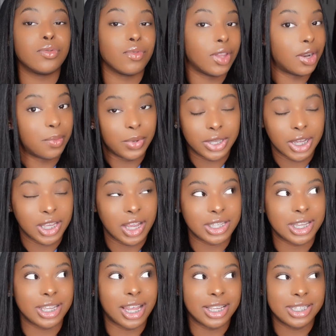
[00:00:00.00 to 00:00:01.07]
relatable
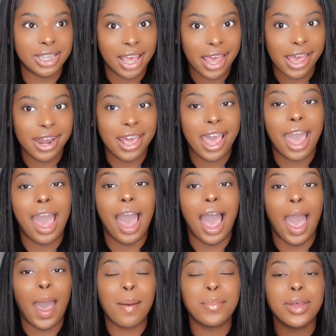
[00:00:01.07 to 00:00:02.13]
TikToks like I said.
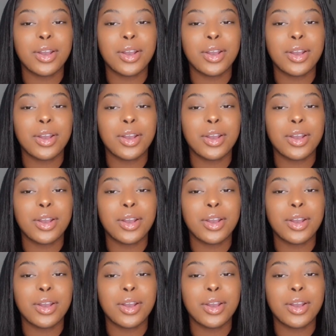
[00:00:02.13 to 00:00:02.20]
I'm